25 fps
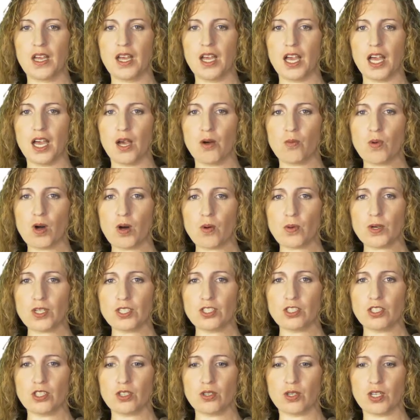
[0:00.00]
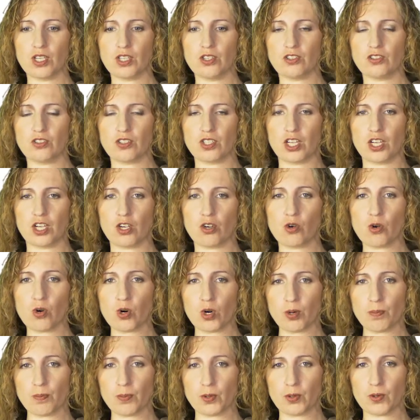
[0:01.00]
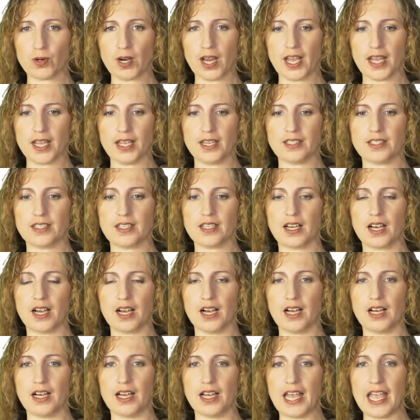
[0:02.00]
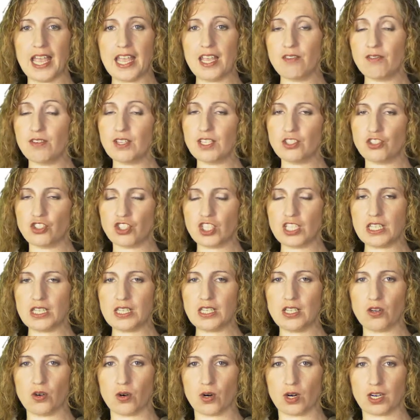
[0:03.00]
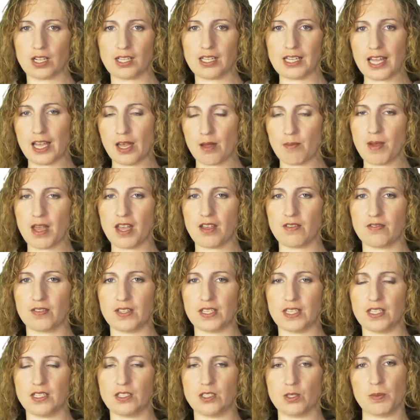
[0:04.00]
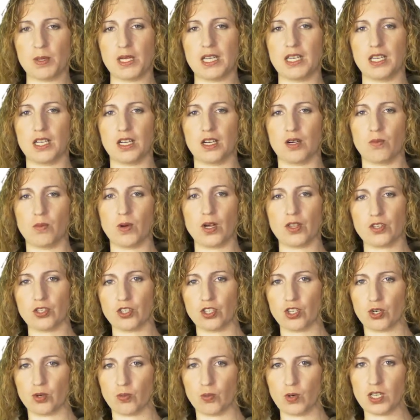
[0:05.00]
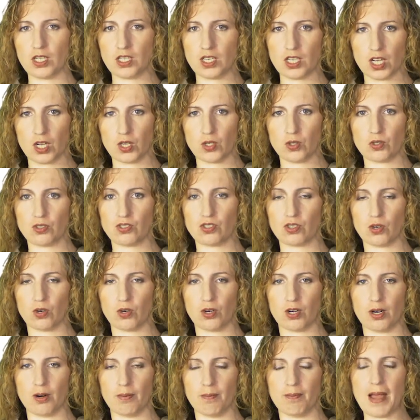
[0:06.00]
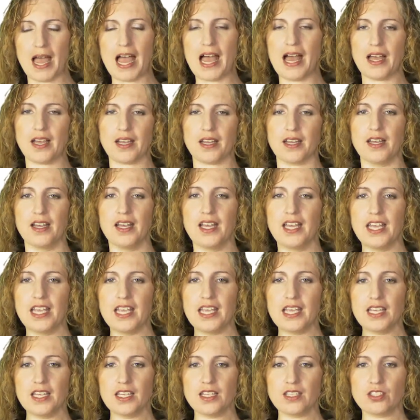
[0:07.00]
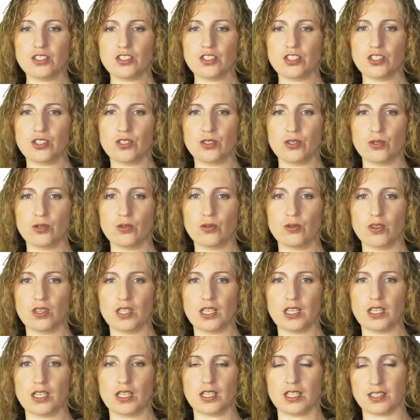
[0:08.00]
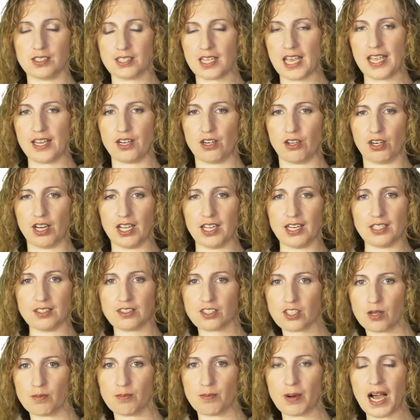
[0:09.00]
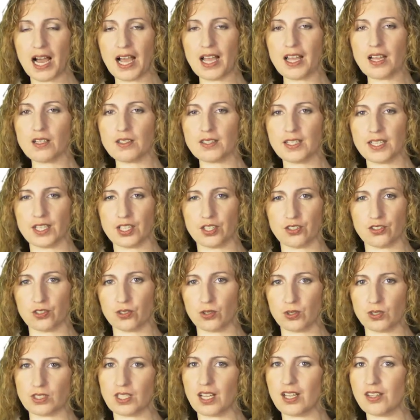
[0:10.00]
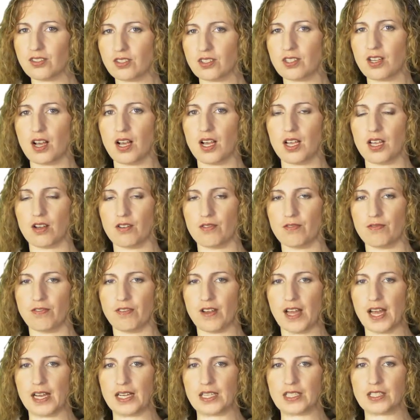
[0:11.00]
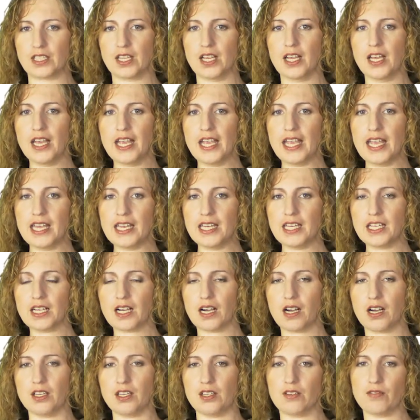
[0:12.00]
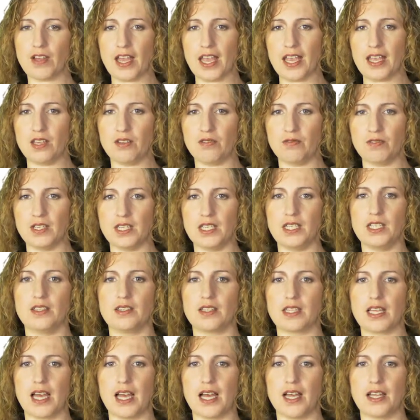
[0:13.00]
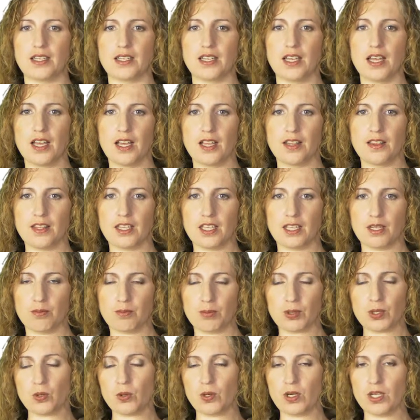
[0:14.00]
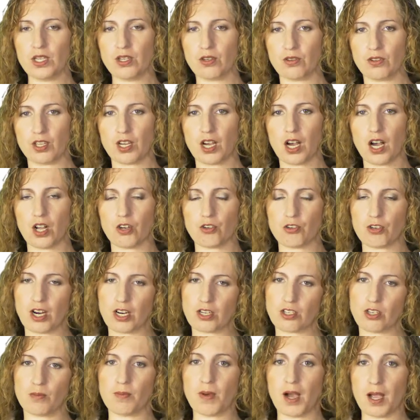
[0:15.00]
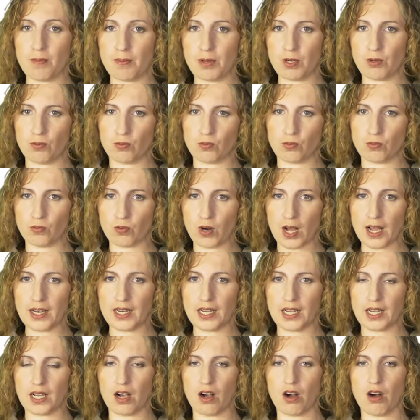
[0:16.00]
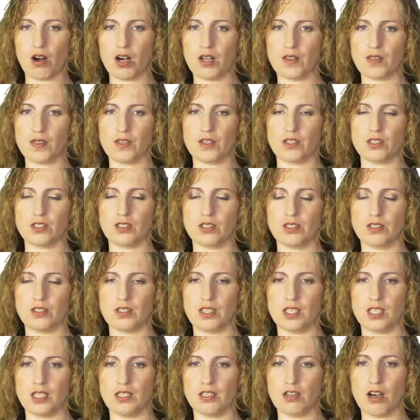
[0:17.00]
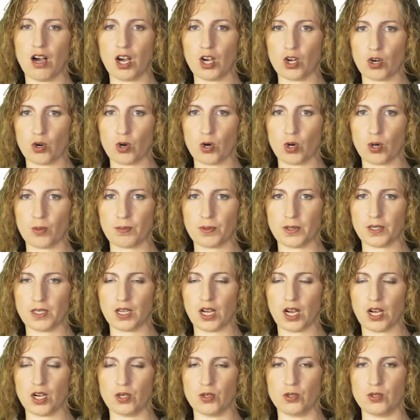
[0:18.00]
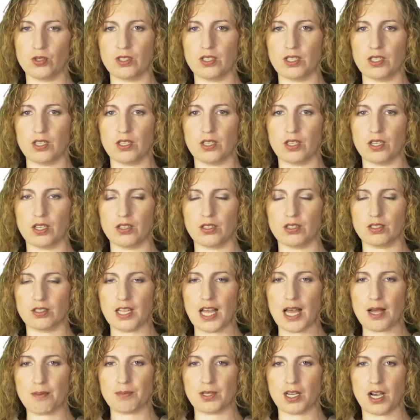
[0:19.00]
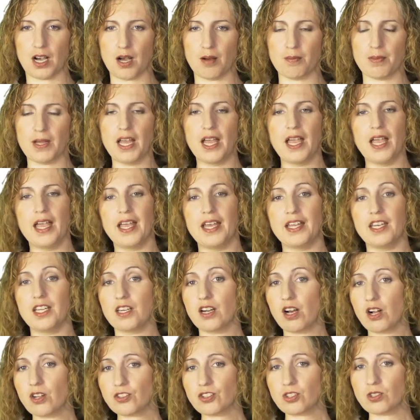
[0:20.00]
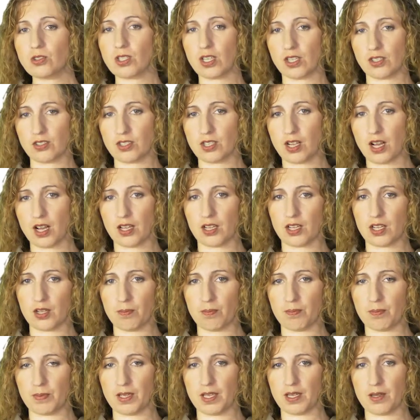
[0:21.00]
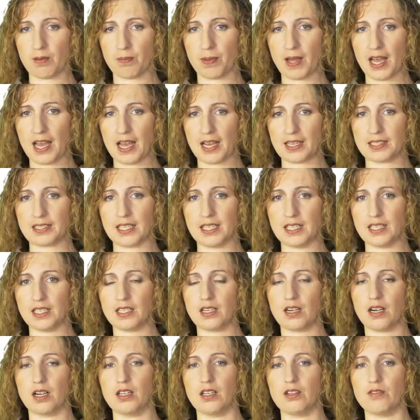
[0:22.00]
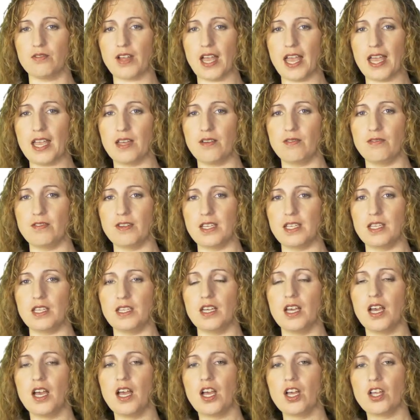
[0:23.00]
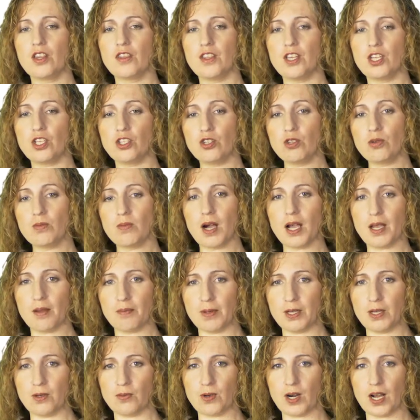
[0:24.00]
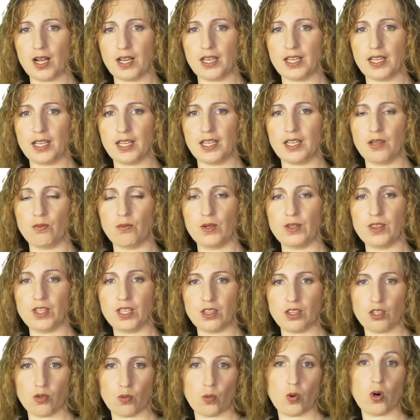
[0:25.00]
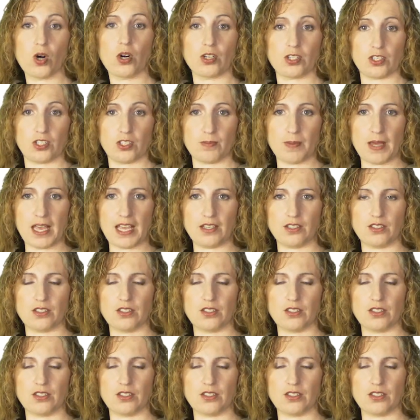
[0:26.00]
And what we do is incorporate AVG or ClamAV, depending on whether you're Windows or Mac, into the container. And it's compiled in, so it does not affect any kind of AV that the employee or the contractor might be running on the non-corporate owned laptop. And it also does not impact any kind of AV that you might be running within the workspace.